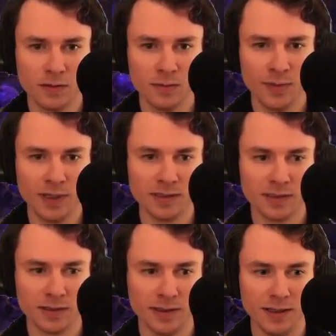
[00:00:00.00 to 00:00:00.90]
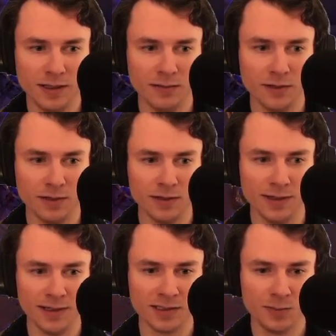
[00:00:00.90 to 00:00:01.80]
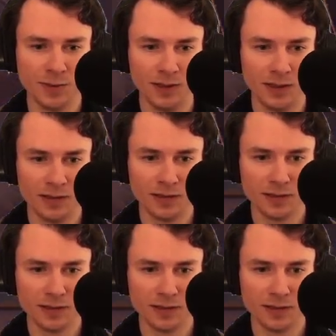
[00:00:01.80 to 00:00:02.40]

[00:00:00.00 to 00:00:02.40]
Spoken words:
Basically even on XP.